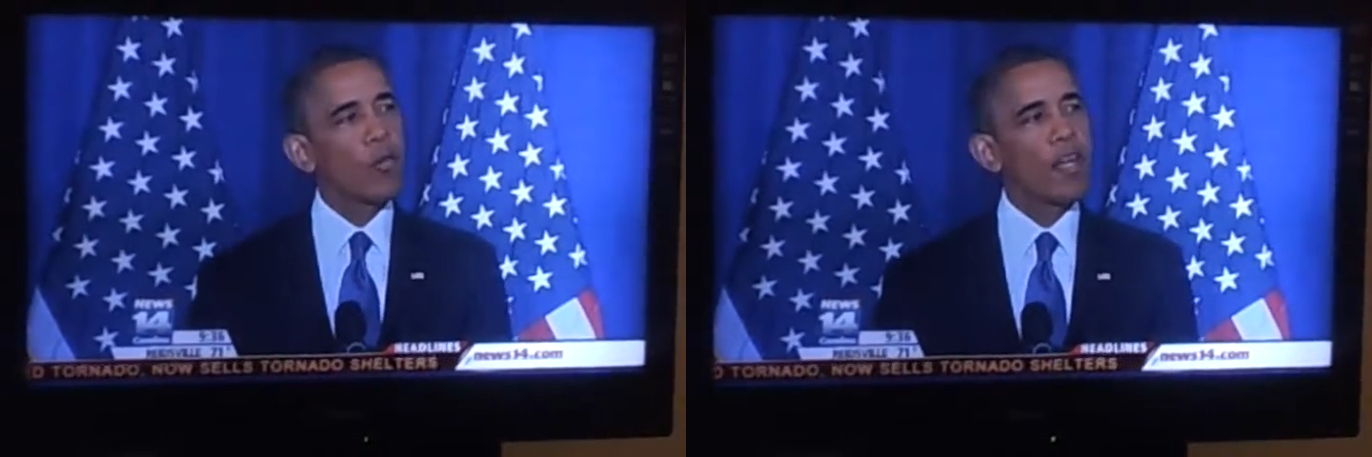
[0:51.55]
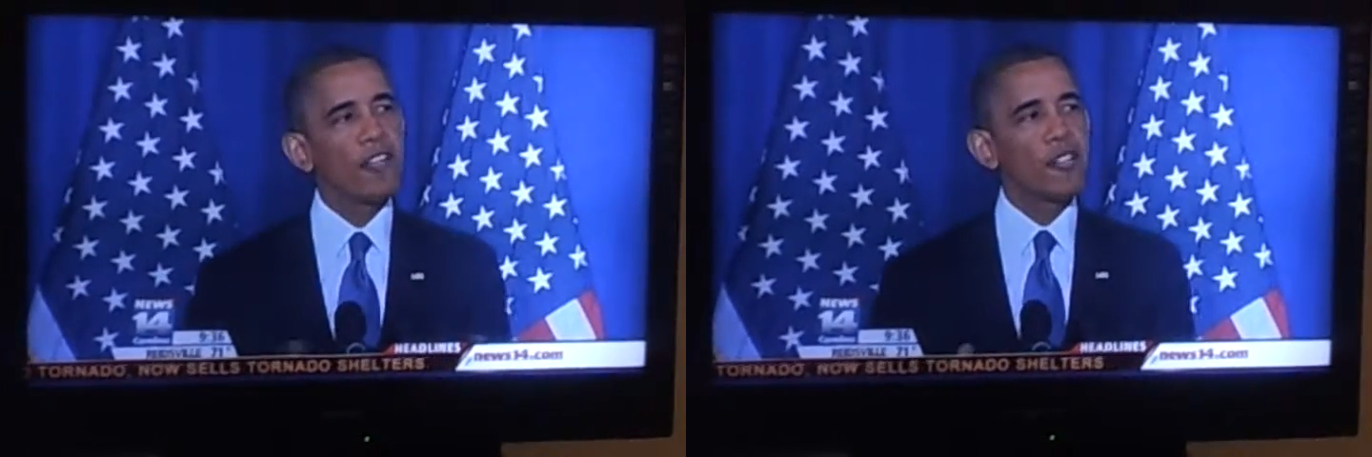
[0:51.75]

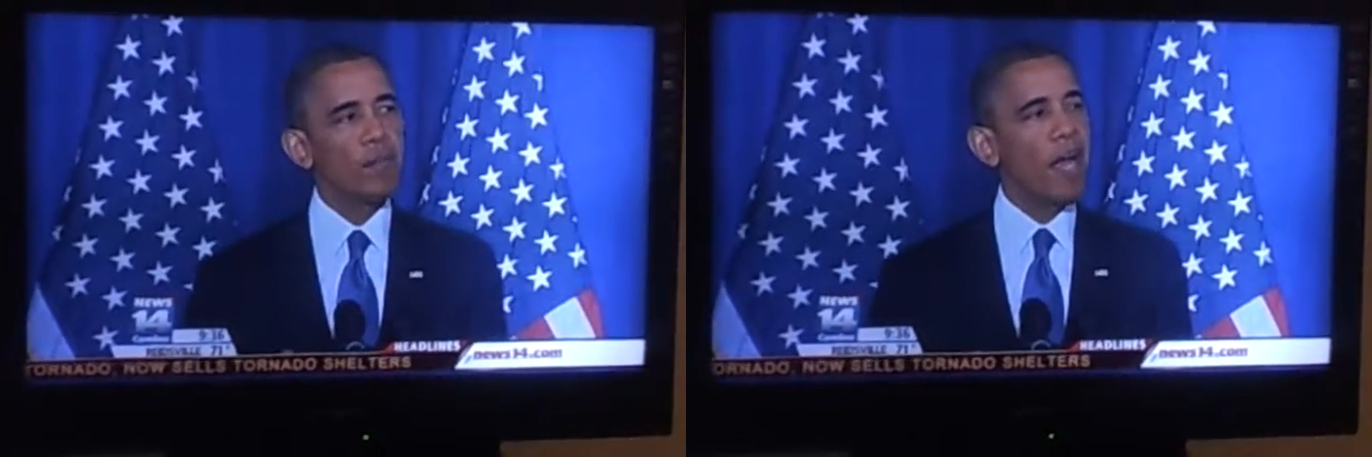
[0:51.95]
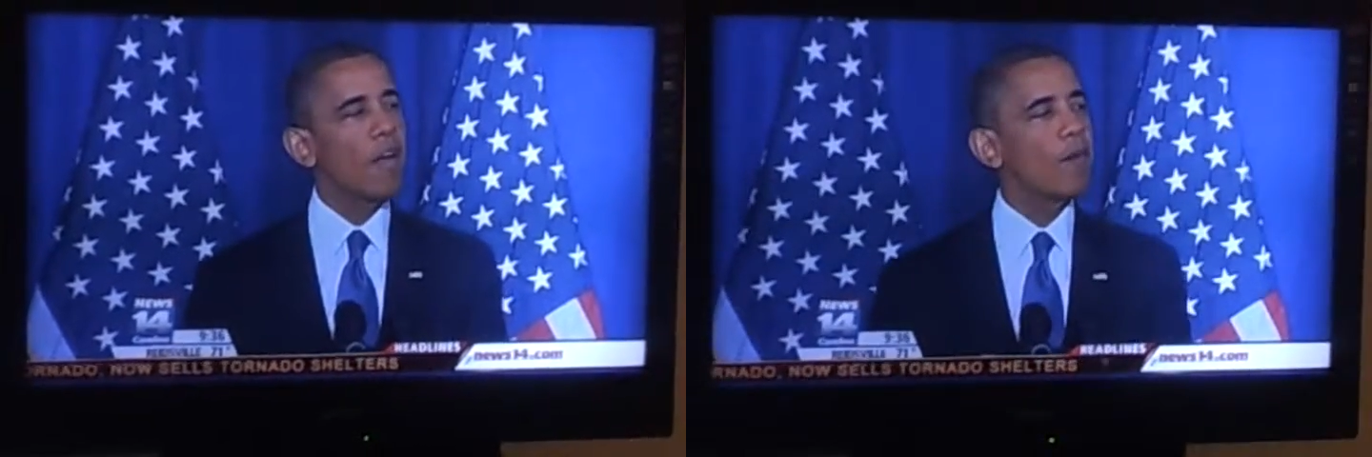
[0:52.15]
when
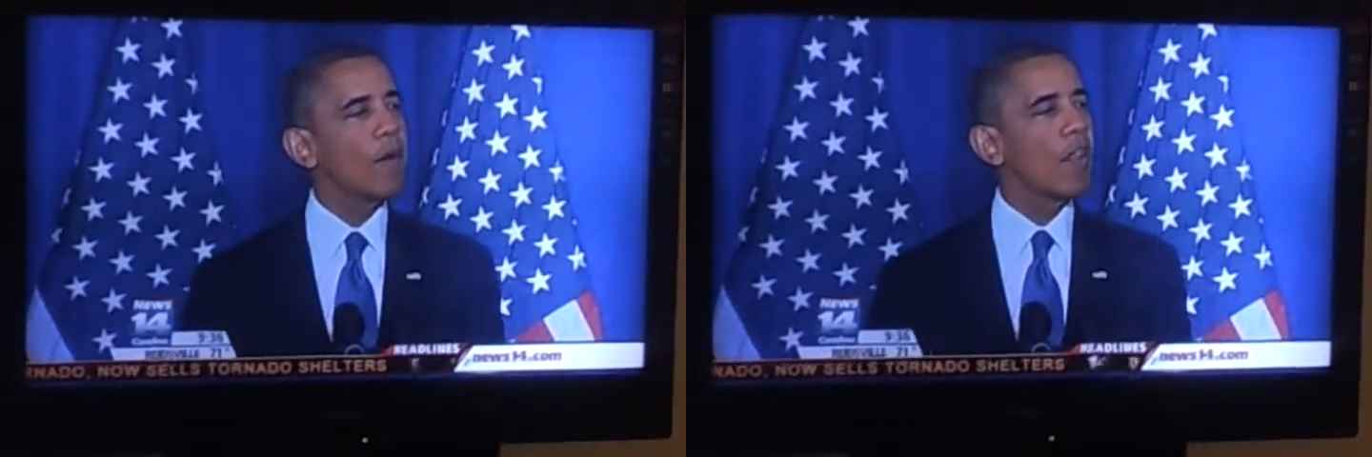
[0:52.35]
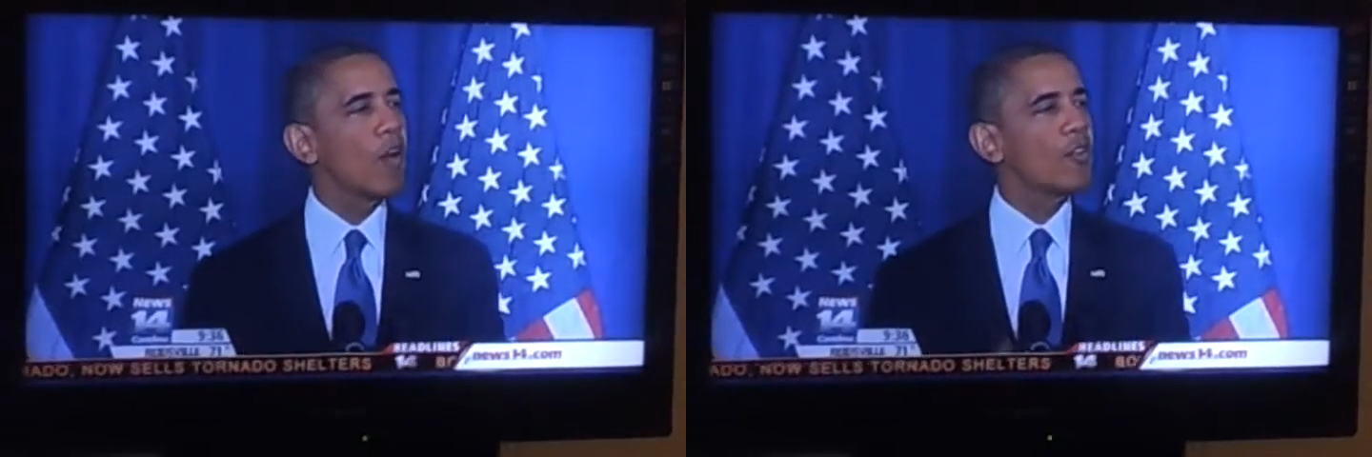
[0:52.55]
inspired
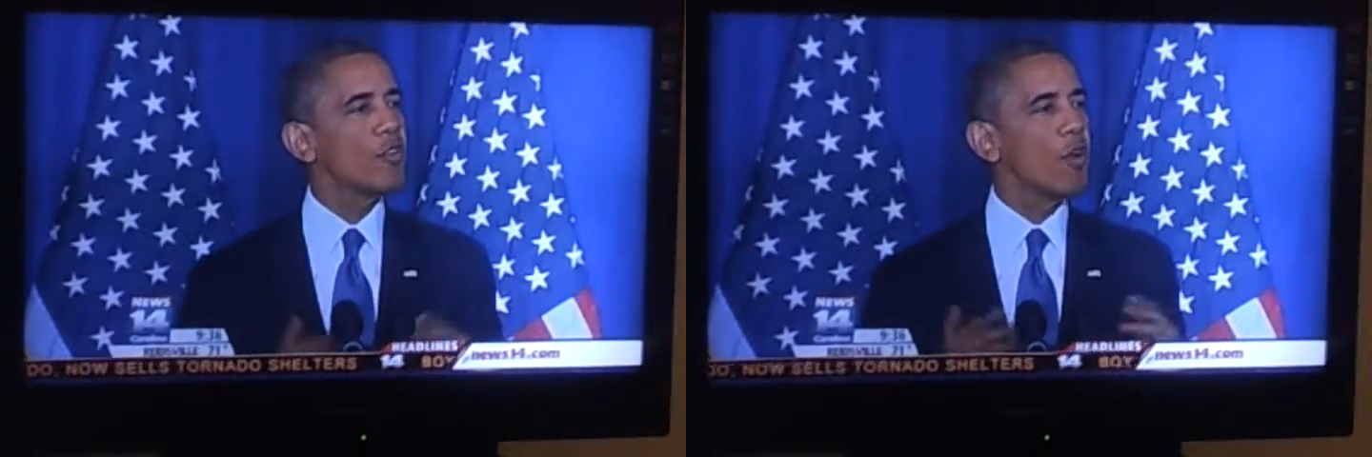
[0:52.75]
by larger